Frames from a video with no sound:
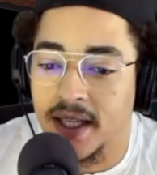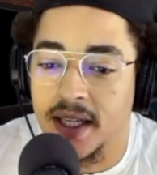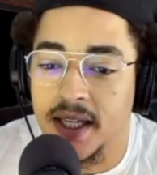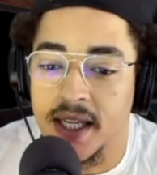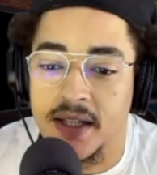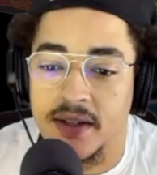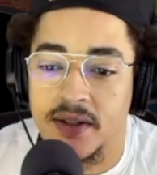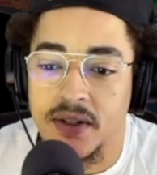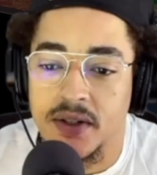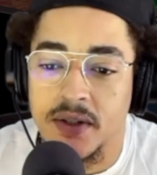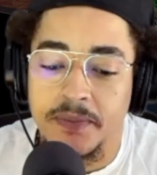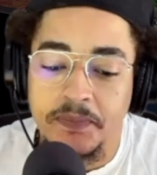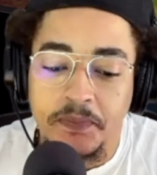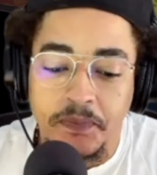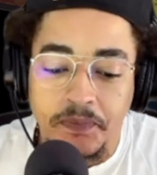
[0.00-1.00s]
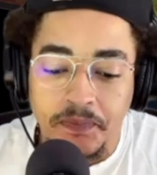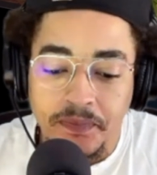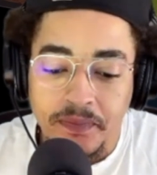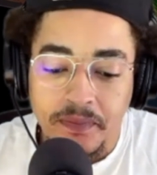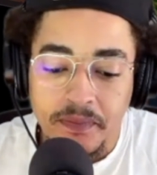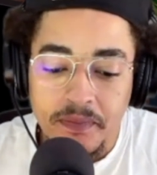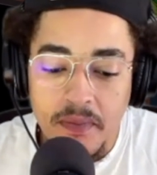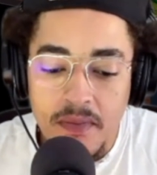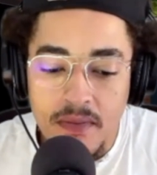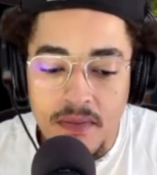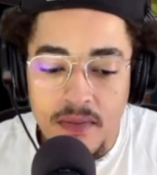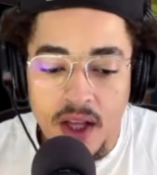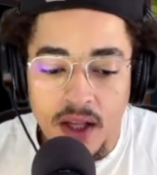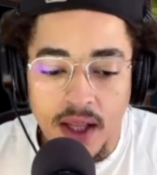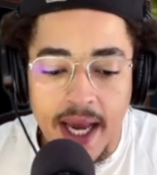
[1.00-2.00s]
thing is,
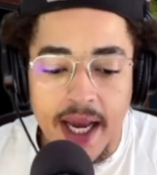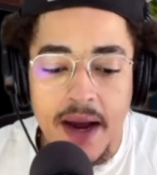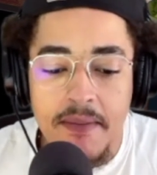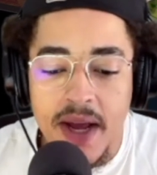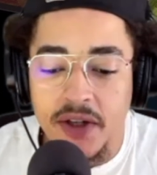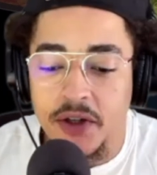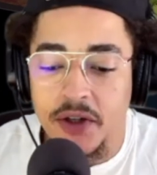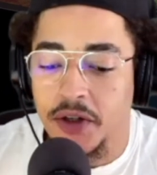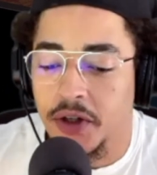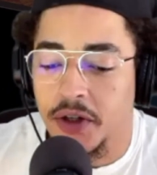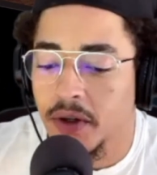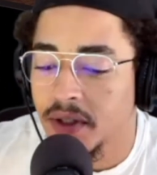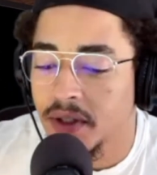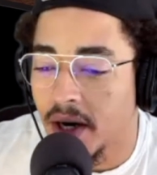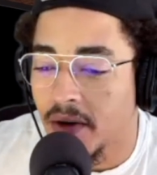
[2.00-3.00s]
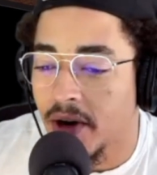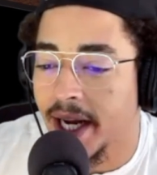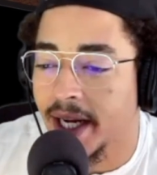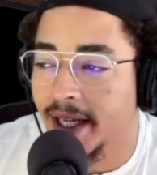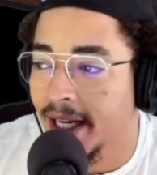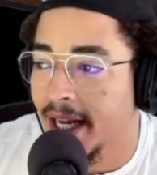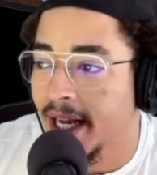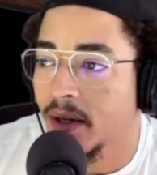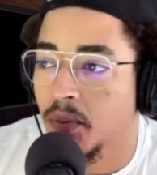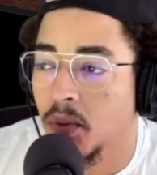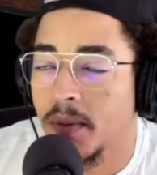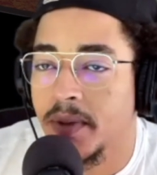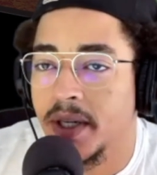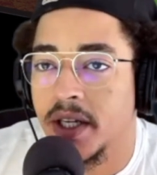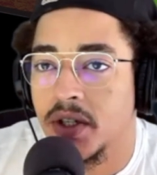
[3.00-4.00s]
like I mentioned, you don't directly hit
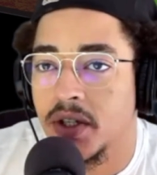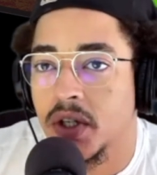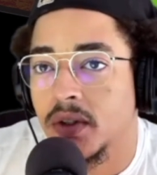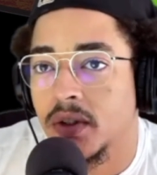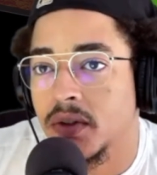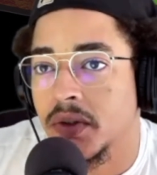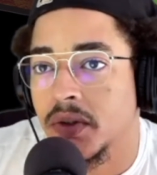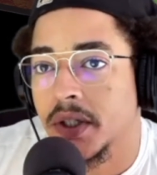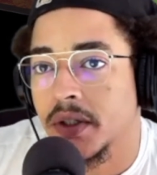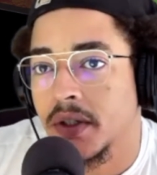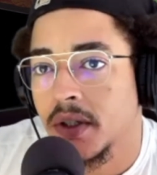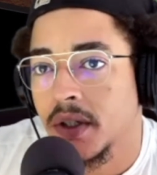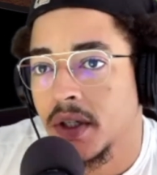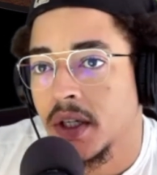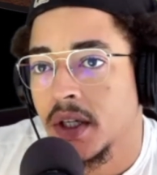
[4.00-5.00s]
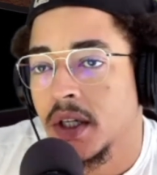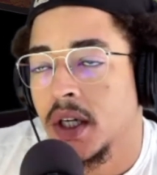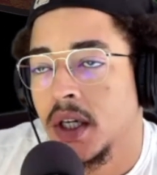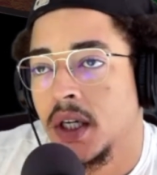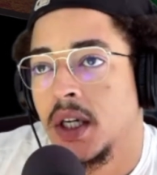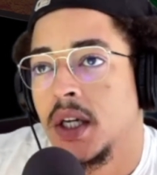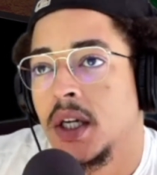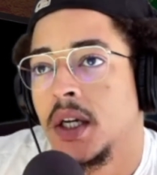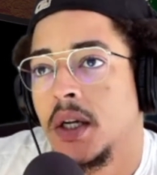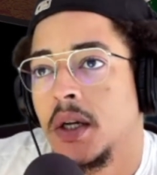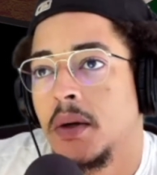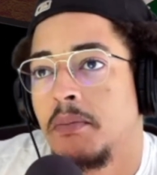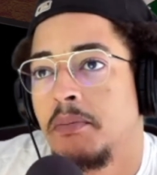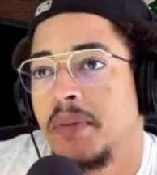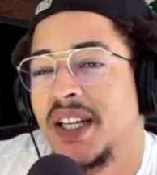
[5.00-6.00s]
women and children.
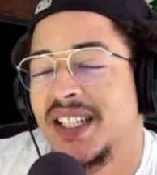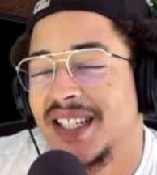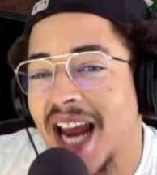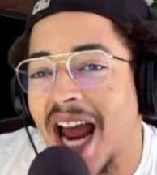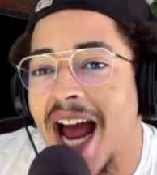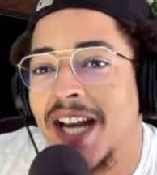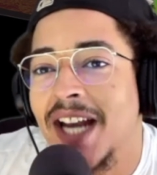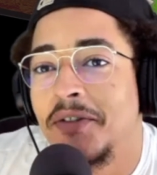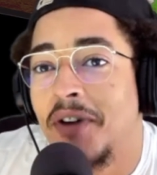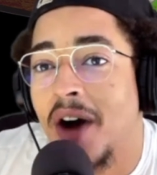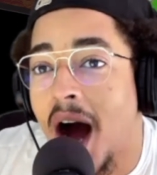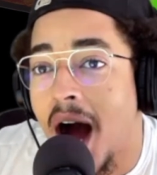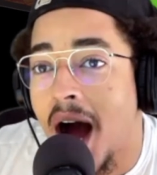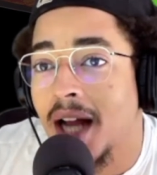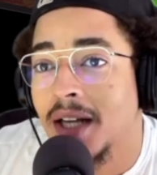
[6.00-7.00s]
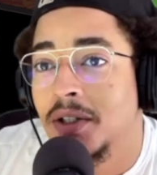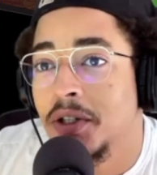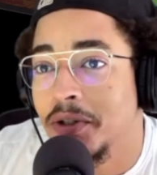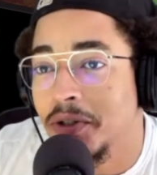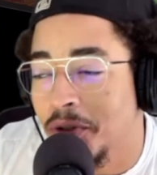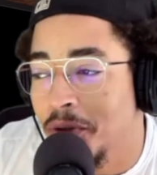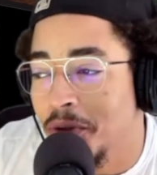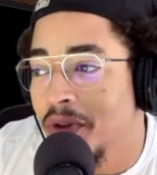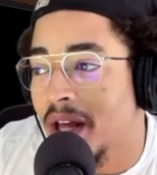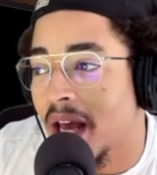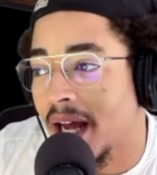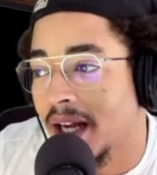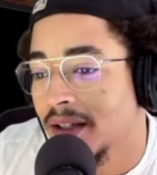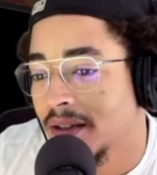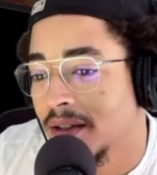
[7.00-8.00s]
But it's kind of hard to do
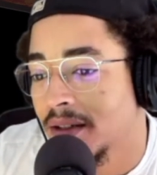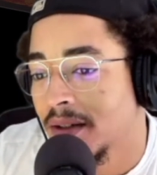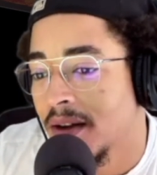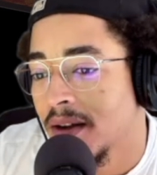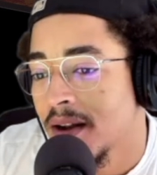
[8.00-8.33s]
that